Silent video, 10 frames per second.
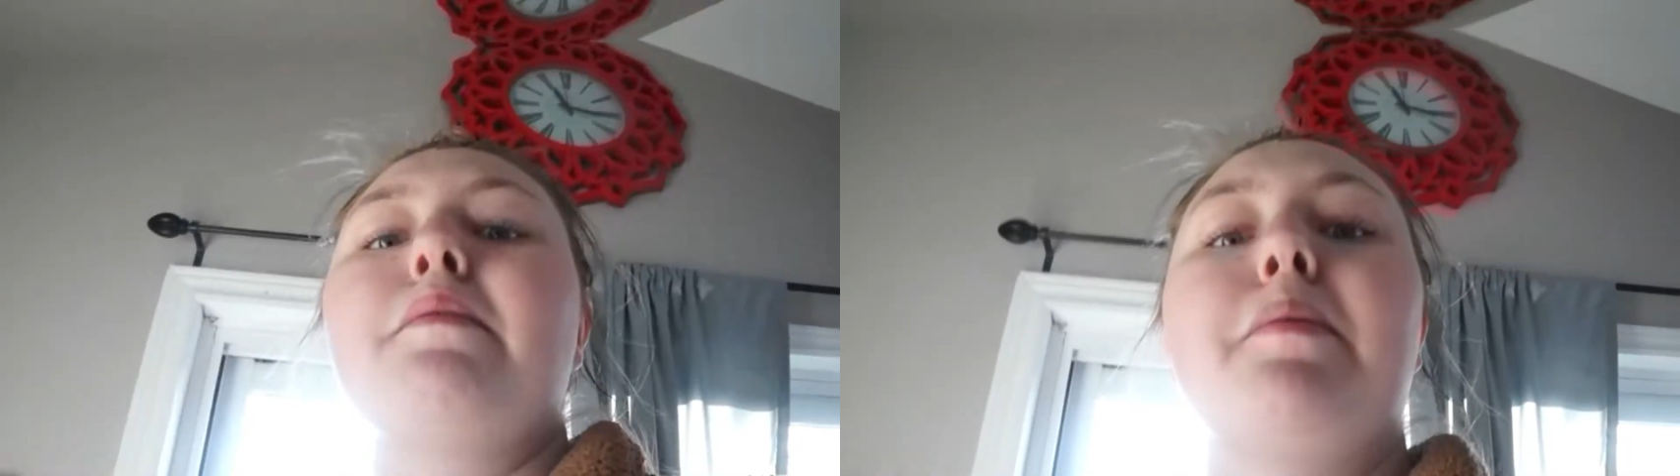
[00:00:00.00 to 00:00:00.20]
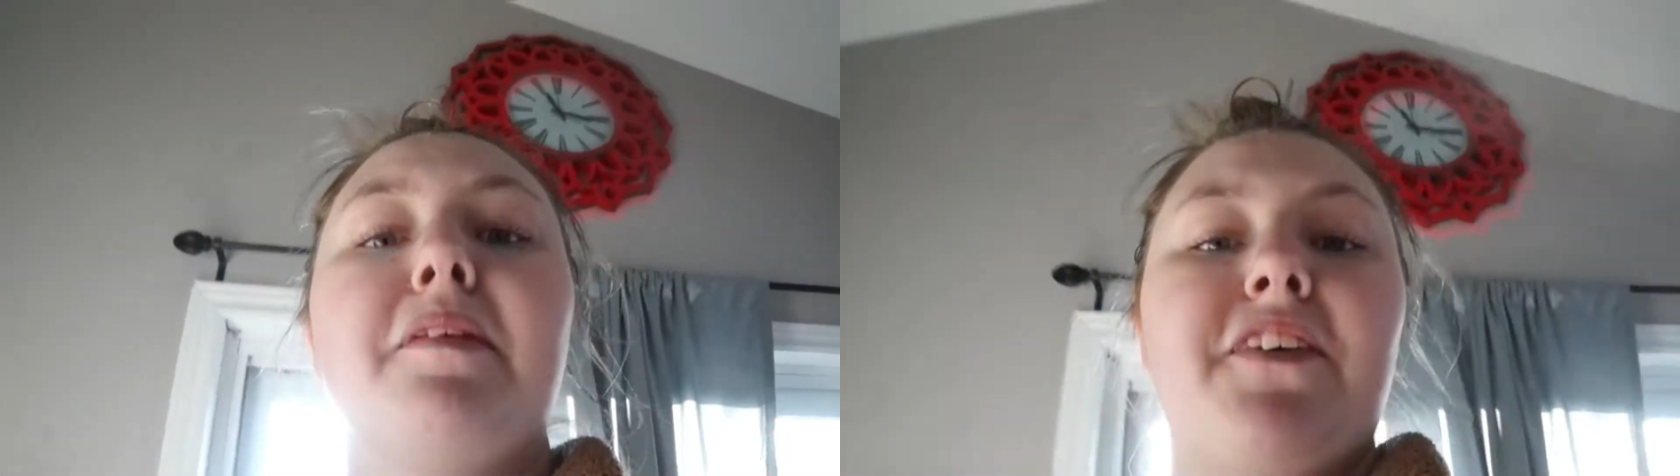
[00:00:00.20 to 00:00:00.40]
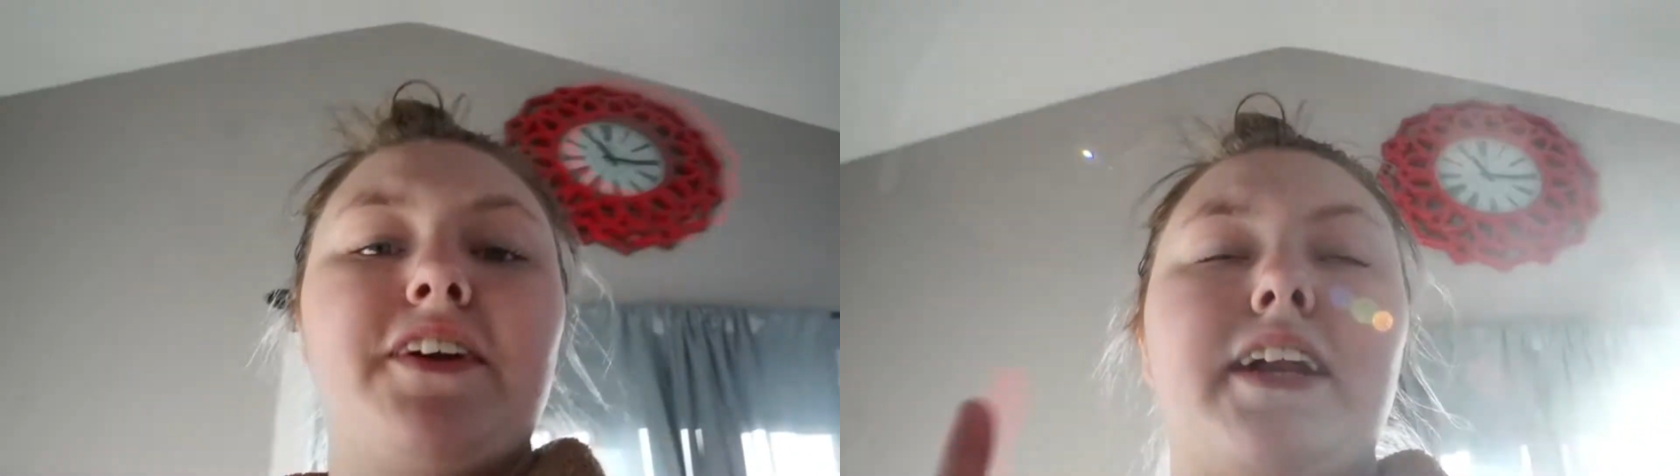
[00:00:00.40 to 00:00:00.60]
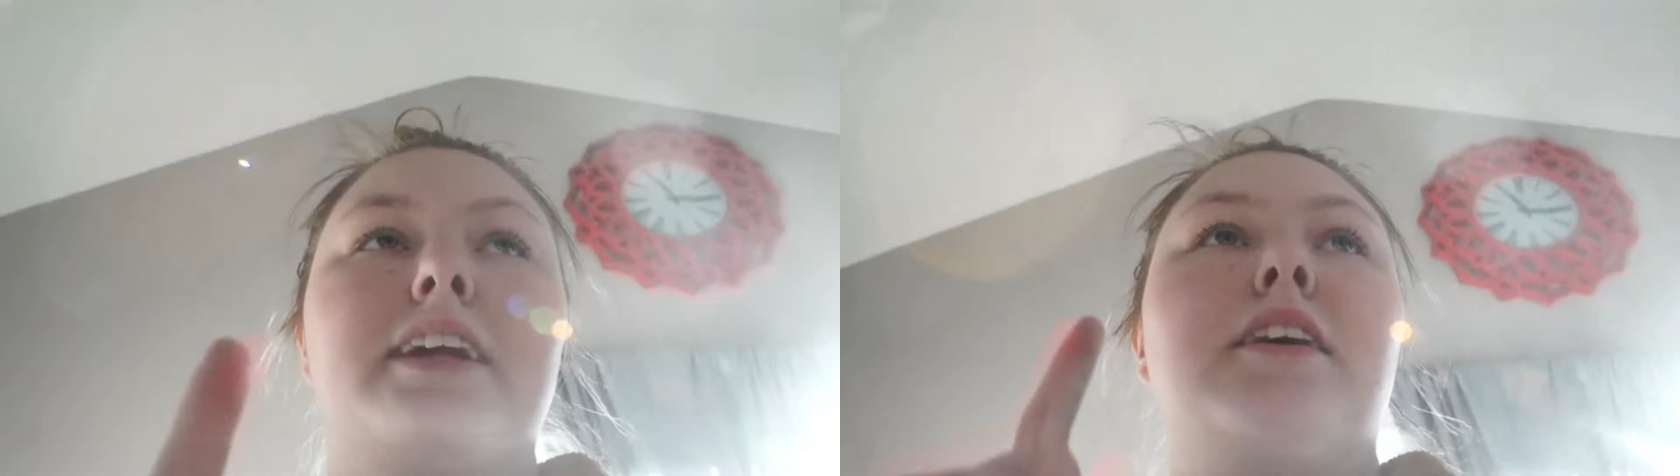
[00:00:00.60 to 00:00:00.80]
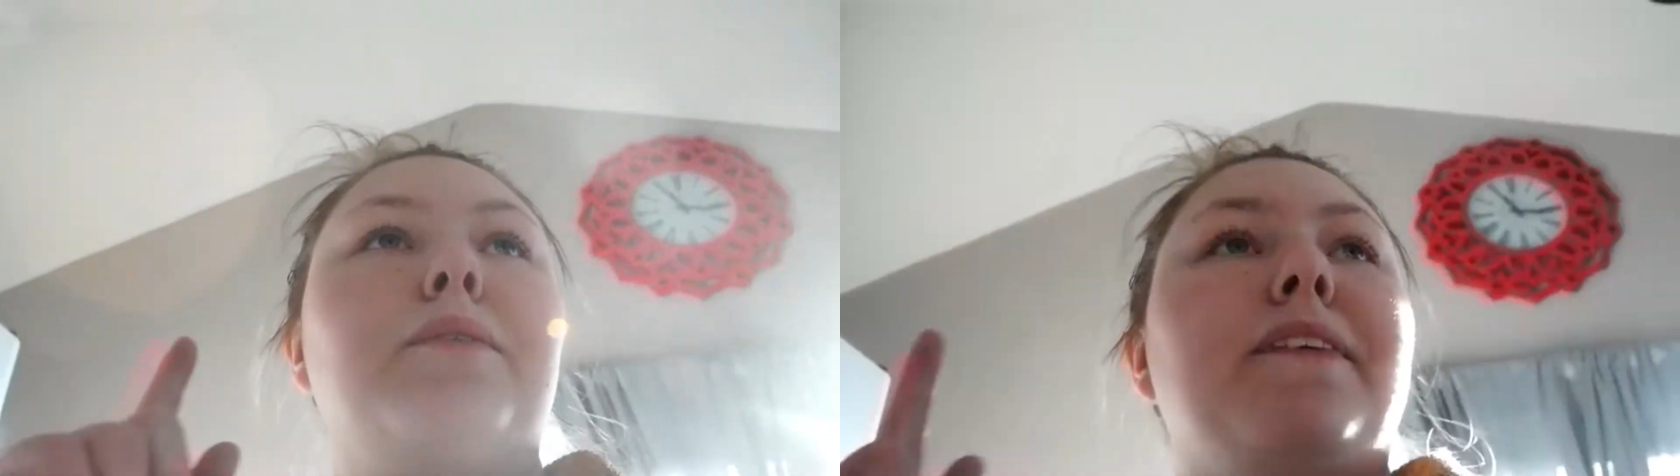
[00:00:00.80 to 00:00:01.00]
I'm gonna put
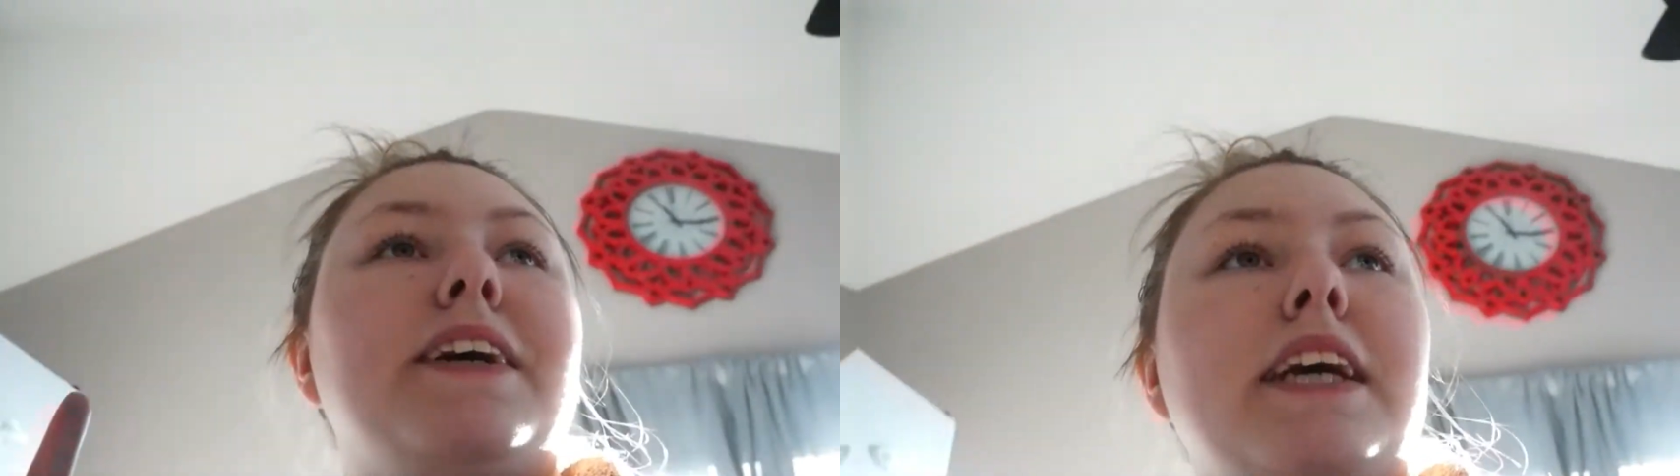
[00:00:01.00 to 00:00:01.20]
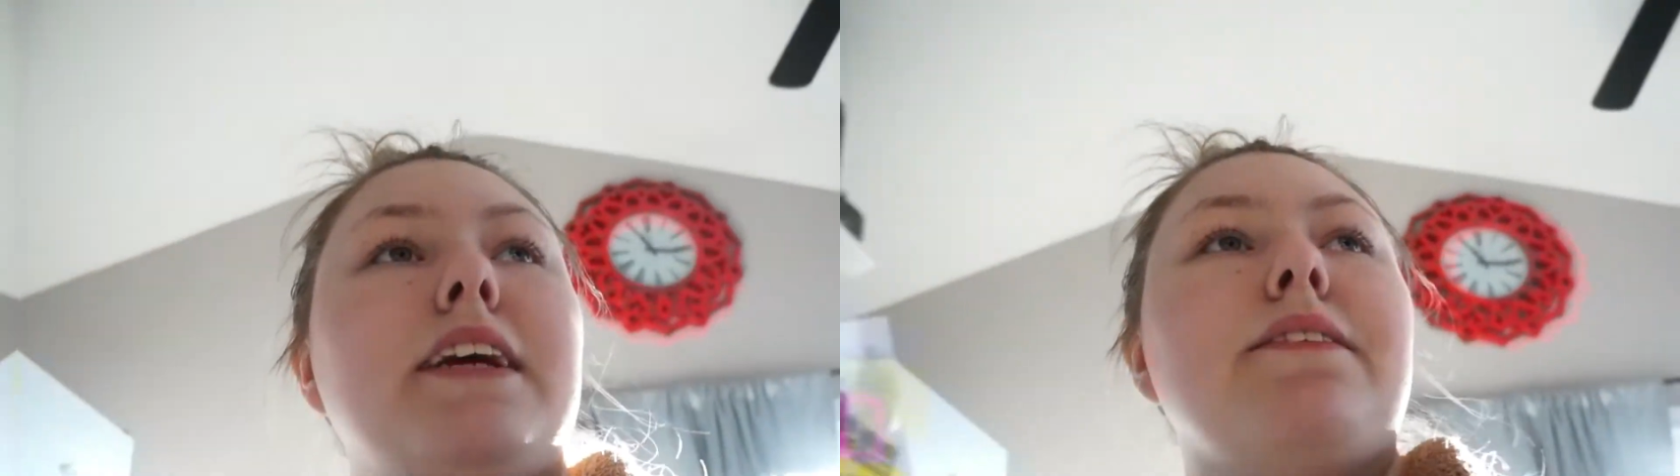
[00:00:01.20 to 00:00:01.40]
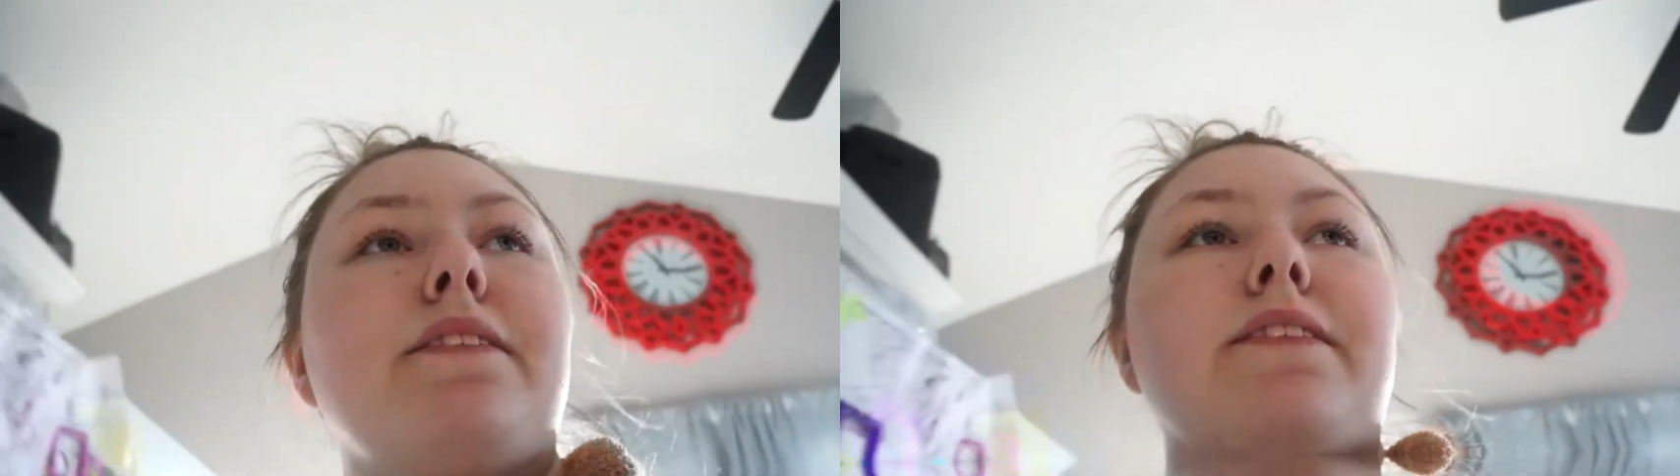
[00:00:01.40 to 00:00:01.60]
Ferdinand on while we eat,